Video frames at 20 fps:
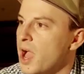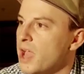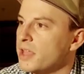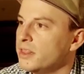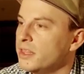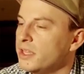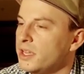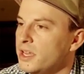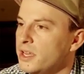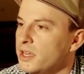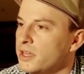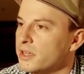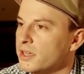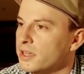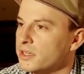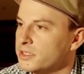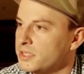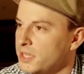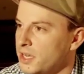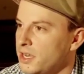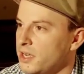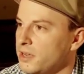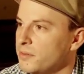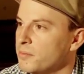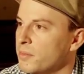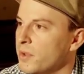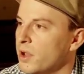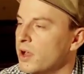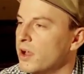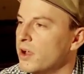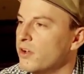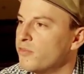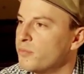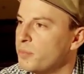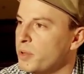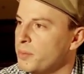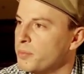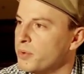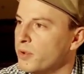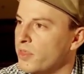I lead a team
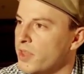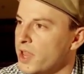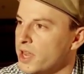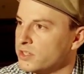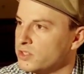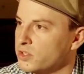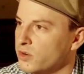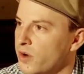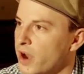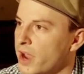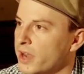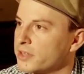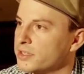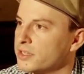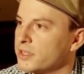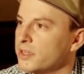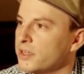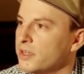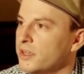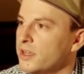of people that direct